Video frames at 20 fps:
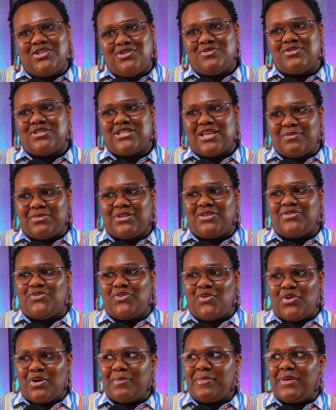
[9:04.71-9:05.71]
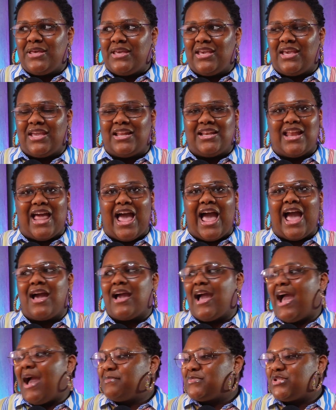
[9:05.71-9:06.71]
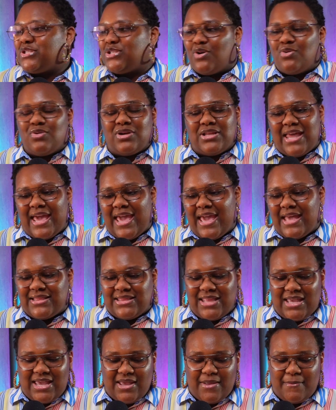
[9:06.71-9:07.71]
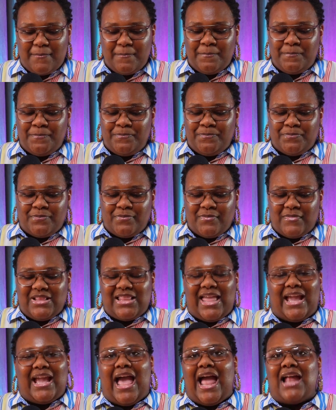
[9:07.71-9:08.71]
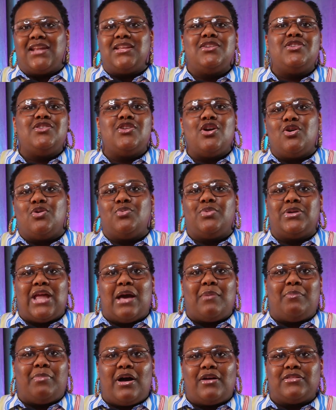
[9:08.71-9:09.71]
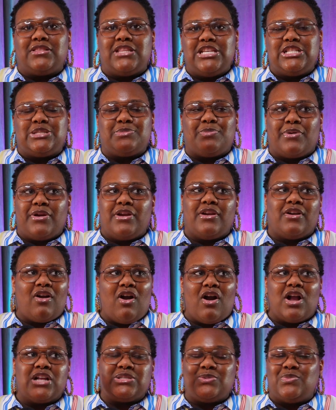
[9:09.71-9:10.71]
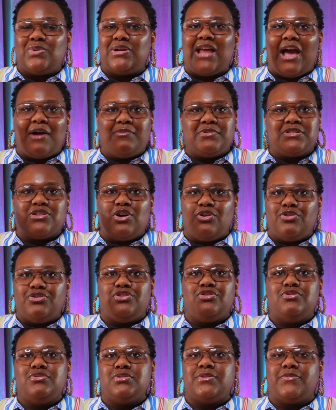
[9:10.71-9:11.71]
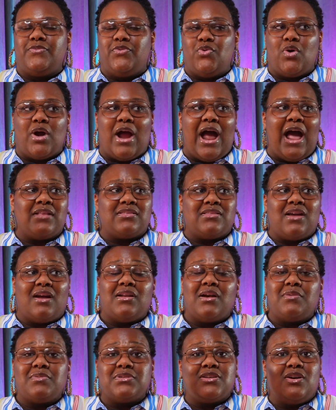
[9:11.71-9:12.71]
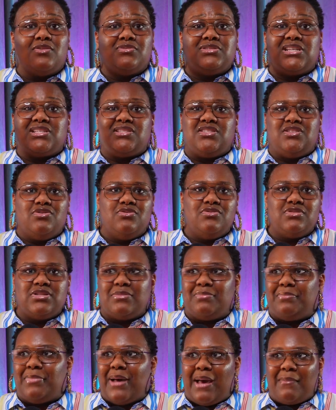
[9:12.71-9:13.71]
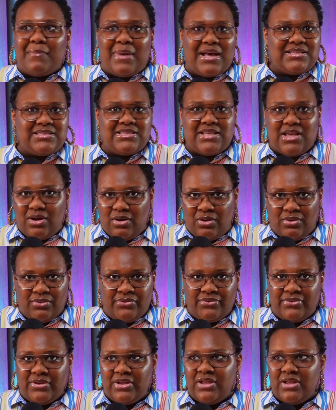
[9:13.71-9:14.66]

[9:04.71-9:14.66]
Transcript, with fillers: do something for me and i i'm so glad that like i didn't know when i bought these prayer cards what i was going to use them for i thought i was going to just use them by myself